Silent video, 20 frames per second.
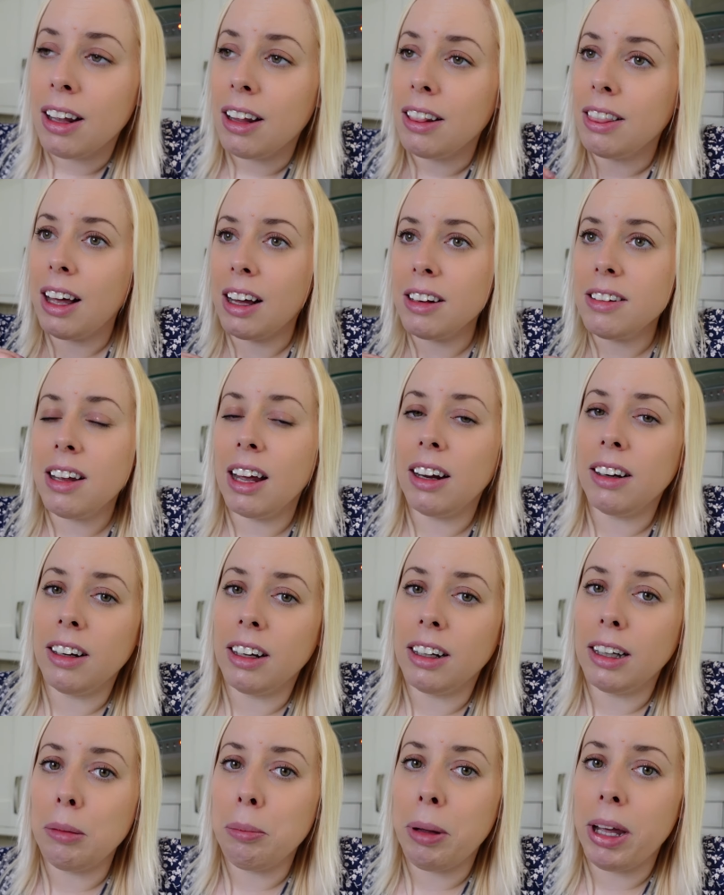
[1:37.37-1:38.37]
That
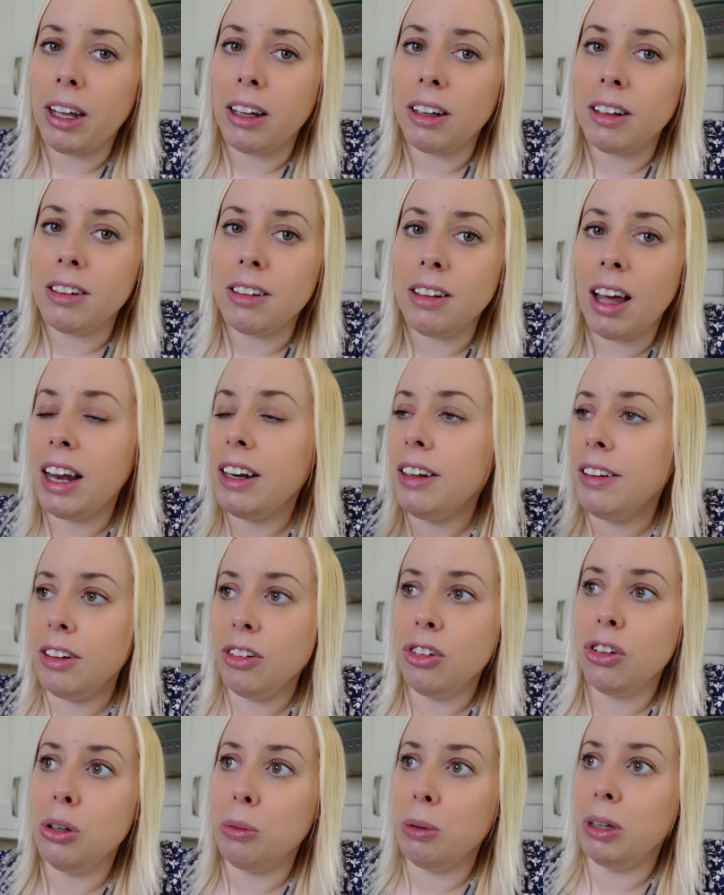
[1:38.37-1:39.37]
technically makes anything
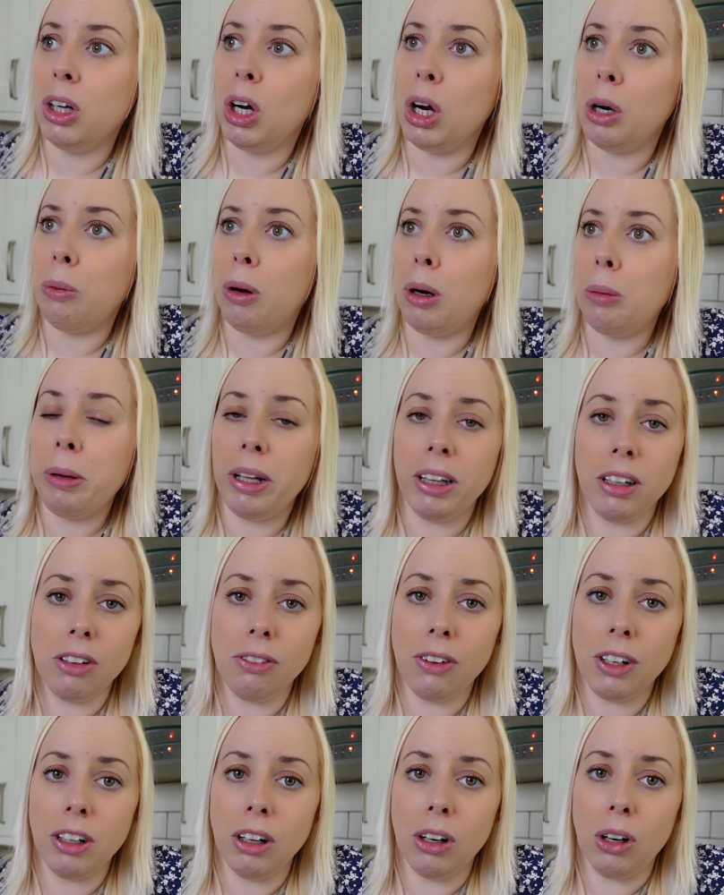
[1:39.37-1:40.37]
to do with the Co-op in this
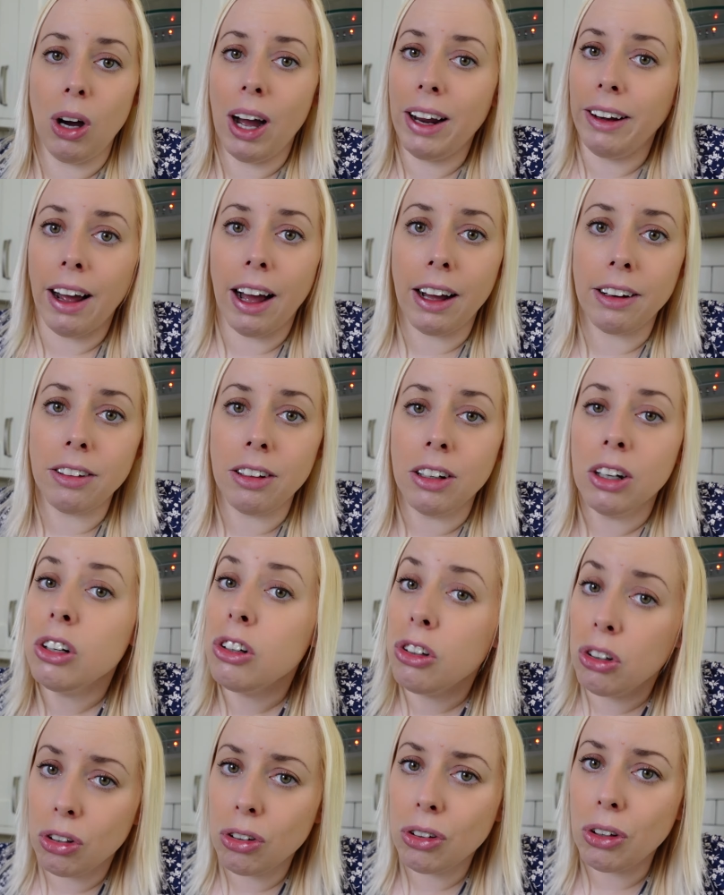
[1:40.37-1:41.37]
video an ad,
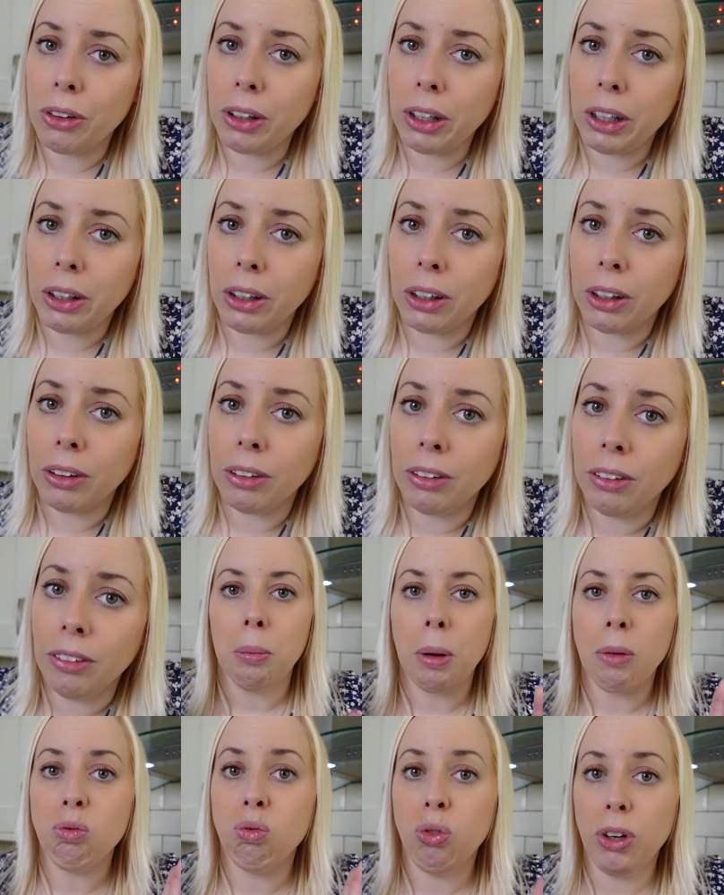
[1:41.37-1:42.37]
just so that you know.
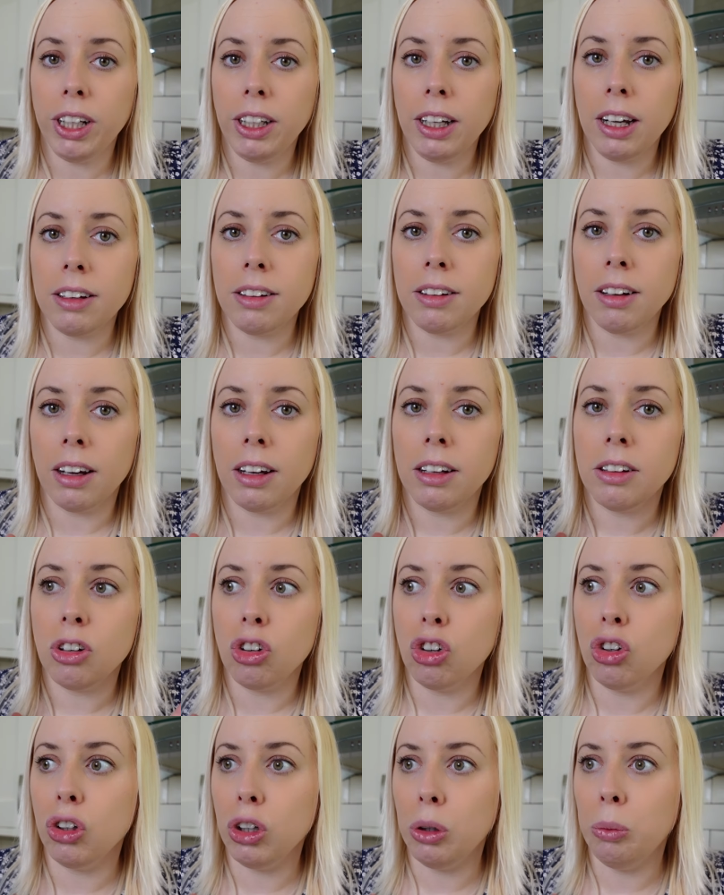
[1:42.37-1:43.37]
I'm really excited to
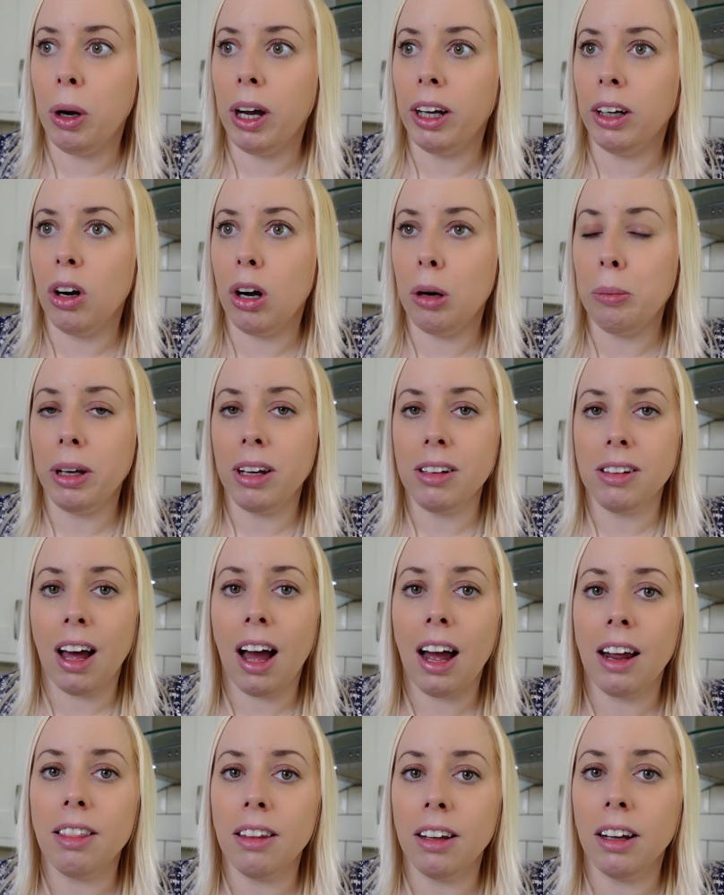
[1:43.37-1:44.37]
show you what I got because
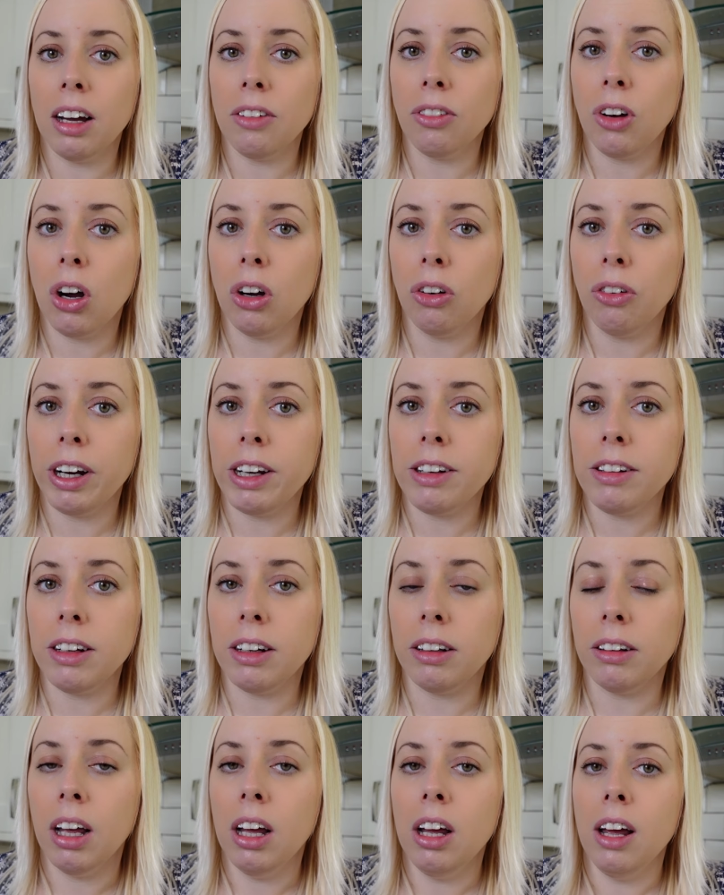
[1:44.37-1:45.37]
I think I've got a great
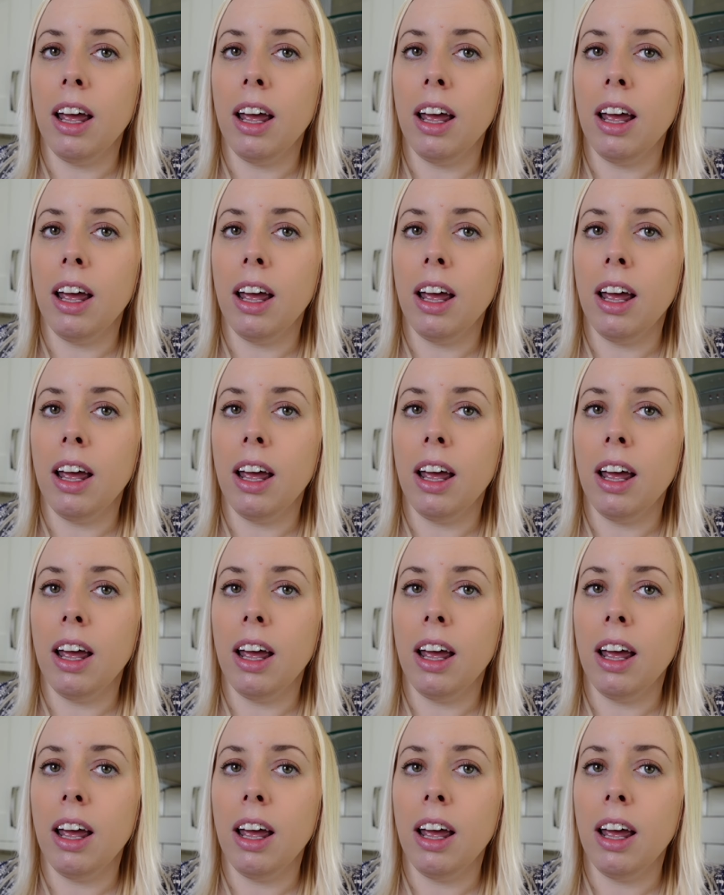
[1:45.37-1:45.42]
deal.